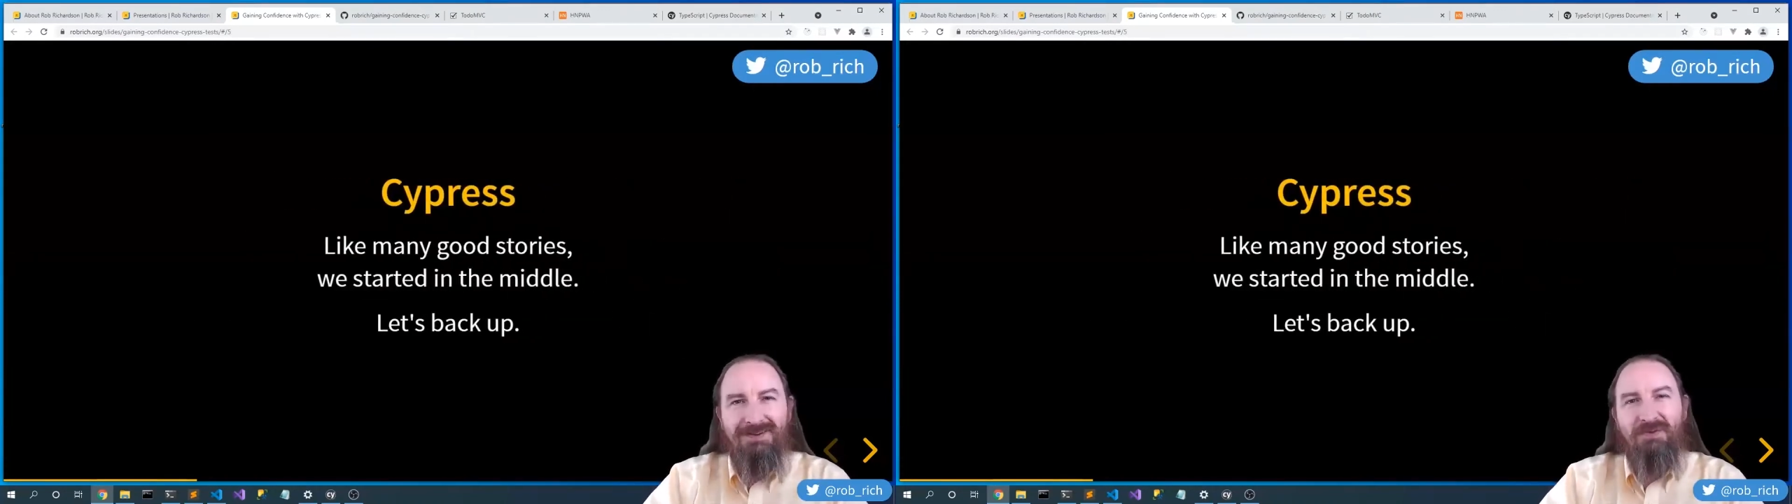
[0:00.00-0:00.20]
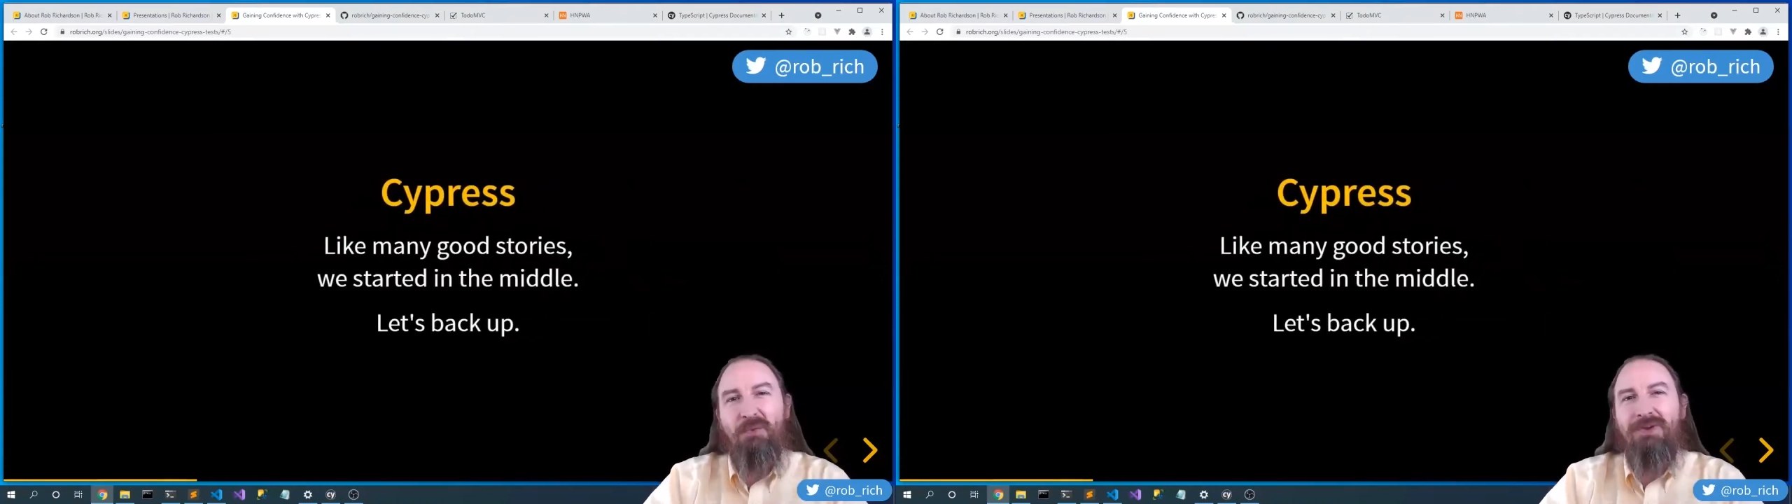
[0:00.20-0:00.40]

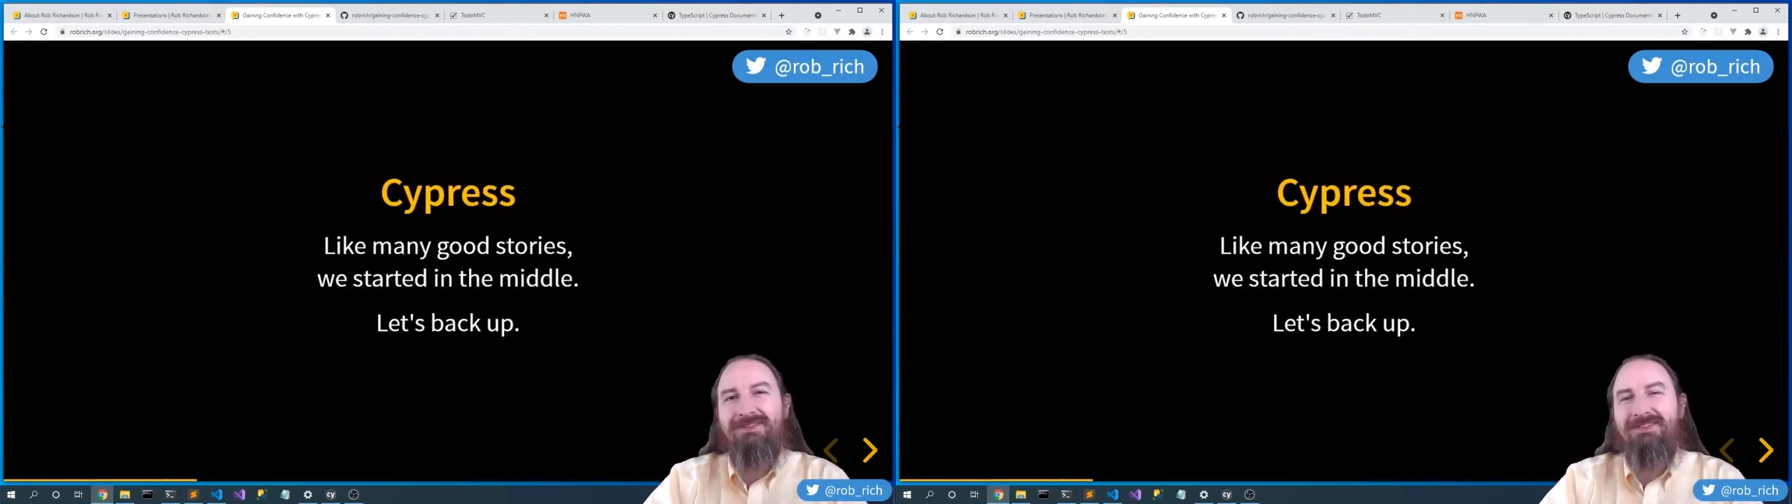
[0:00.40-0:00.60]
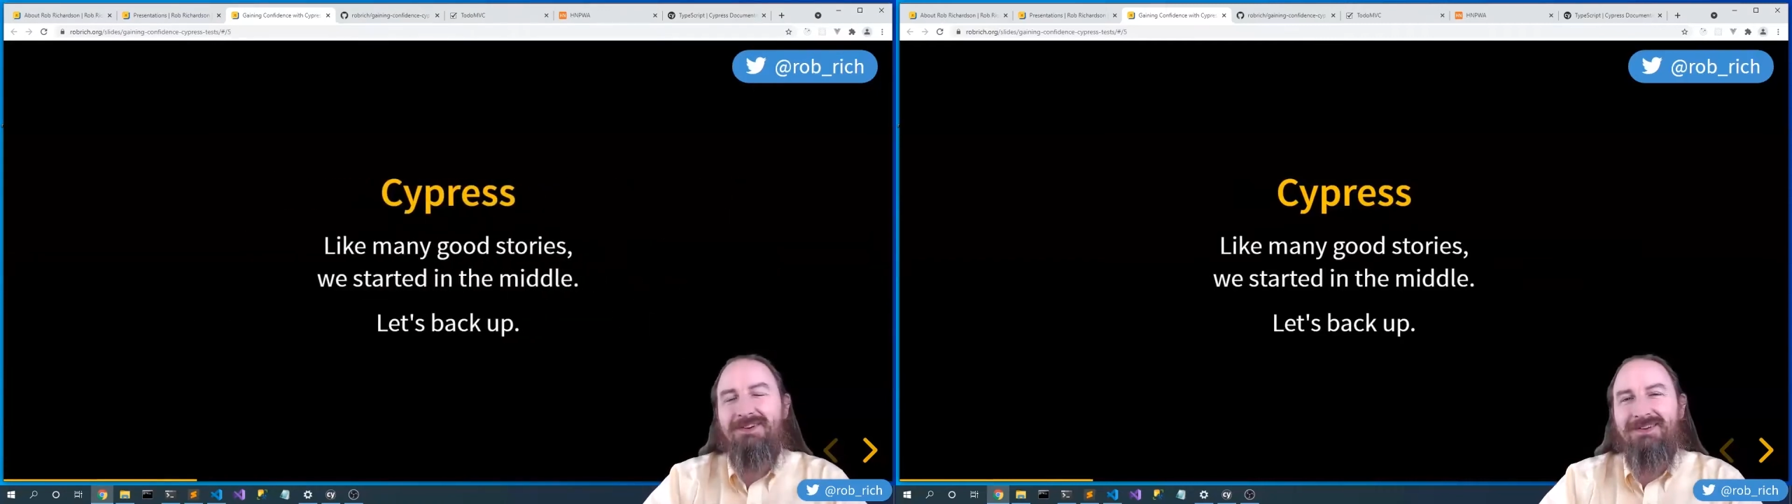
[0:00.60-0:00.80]

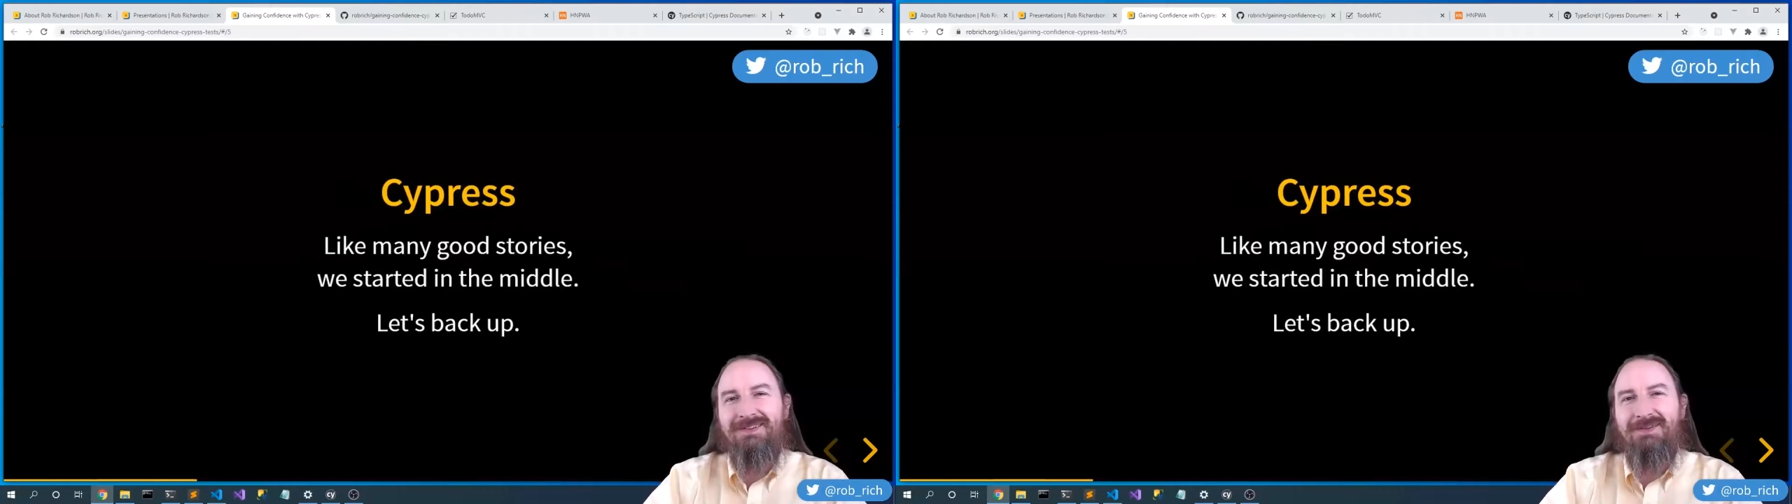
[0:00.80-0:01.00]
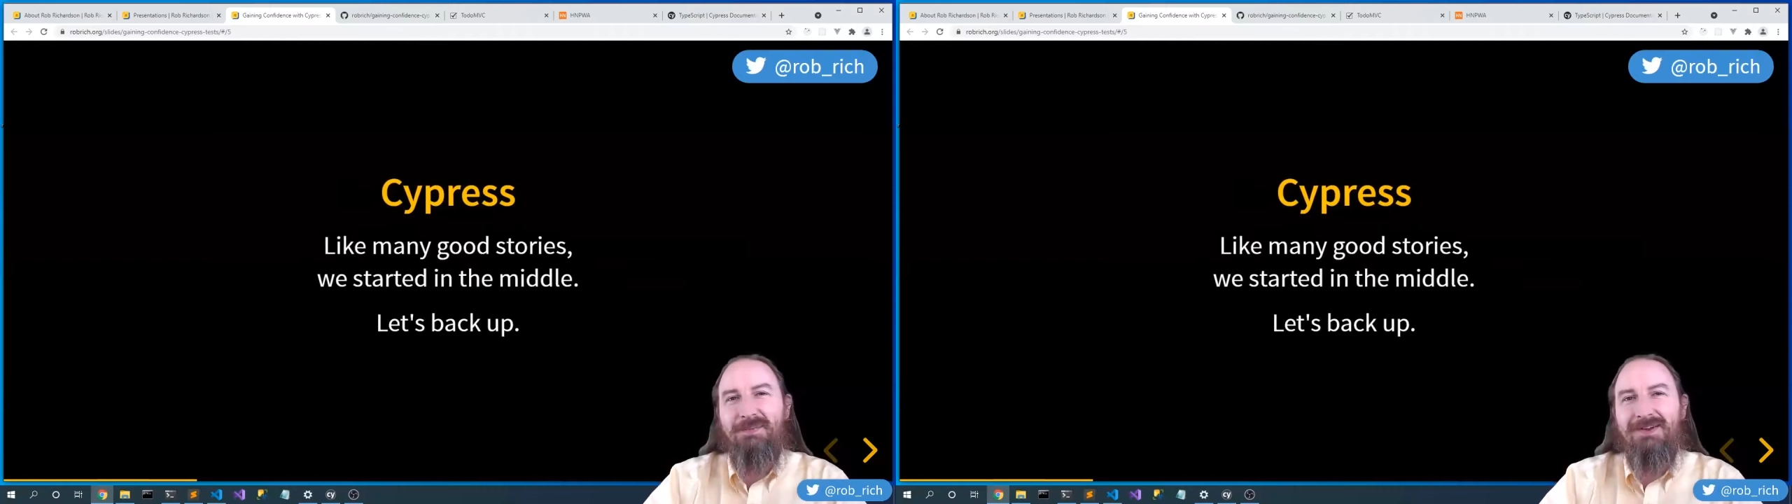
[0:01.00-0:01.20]
we
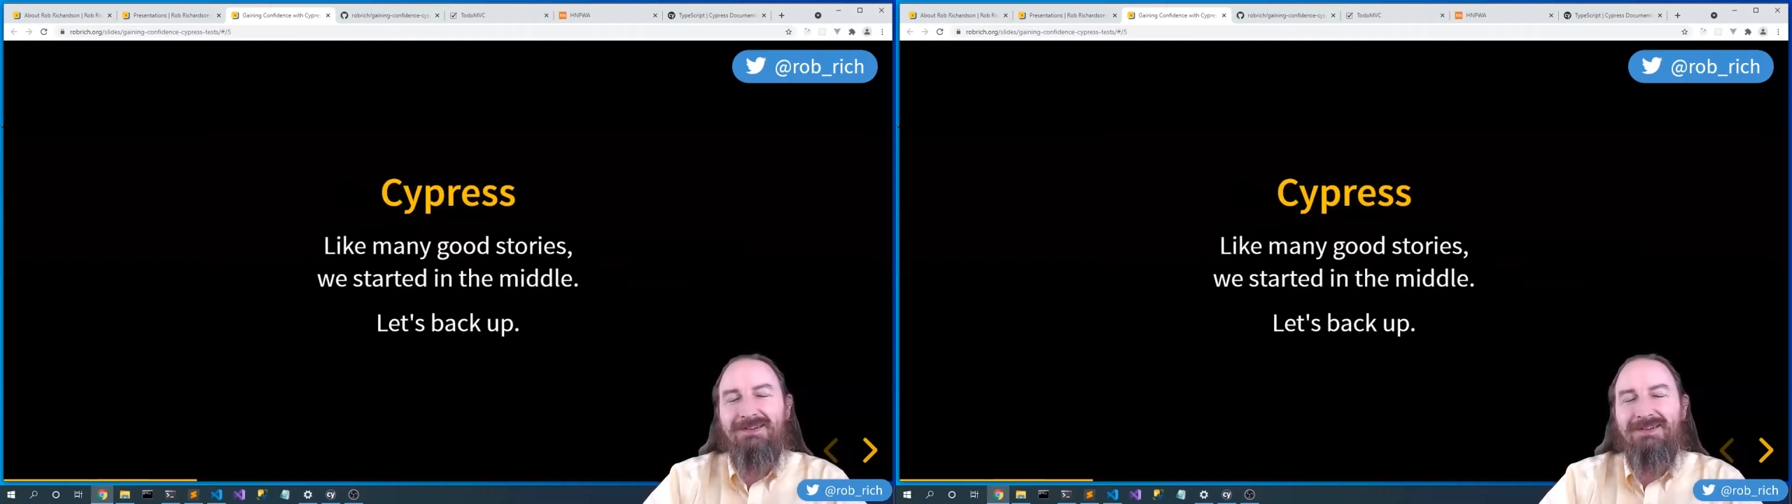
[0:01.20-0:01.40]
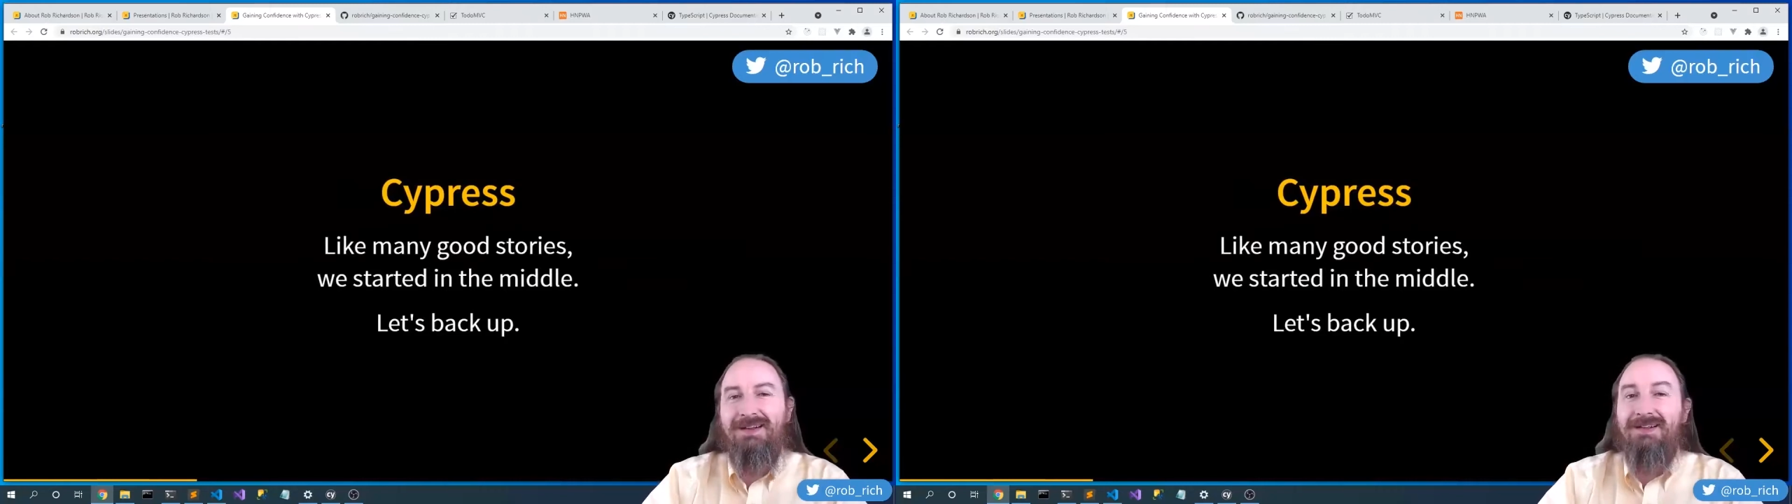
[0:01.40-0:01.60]
started in the
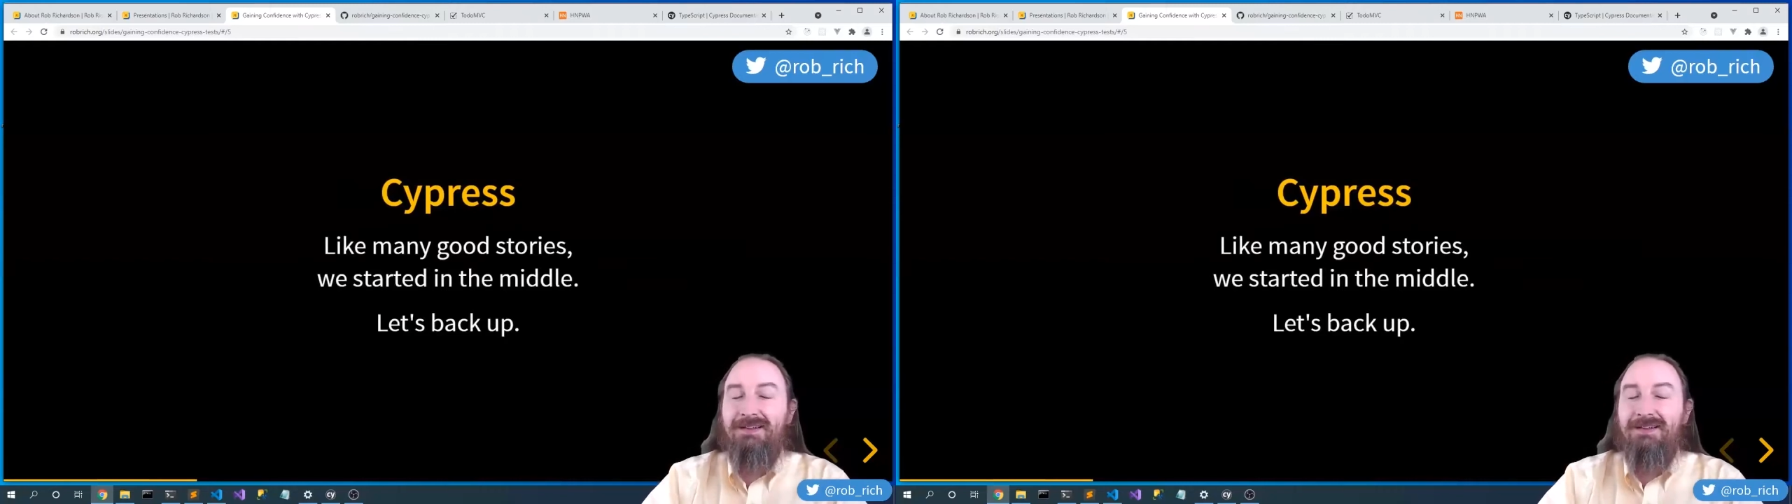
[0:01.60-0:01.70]
middle.